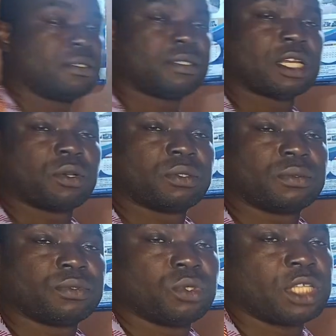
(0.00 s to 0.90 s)
second.
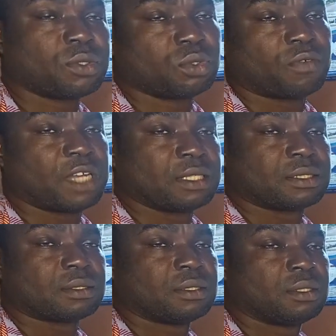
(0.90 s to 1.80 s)
So take note of that.
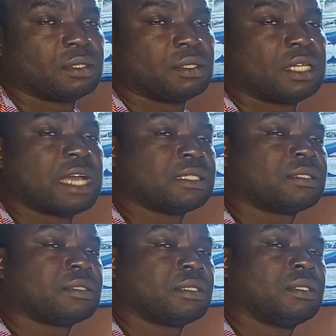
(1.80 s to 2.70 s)

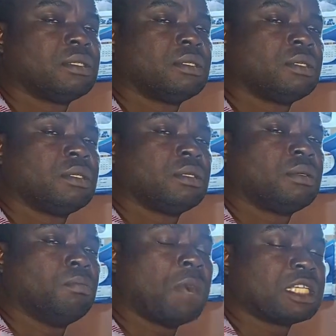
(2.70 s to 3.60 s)
That's
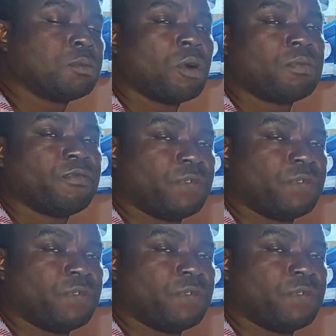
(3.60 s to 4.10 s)
maximum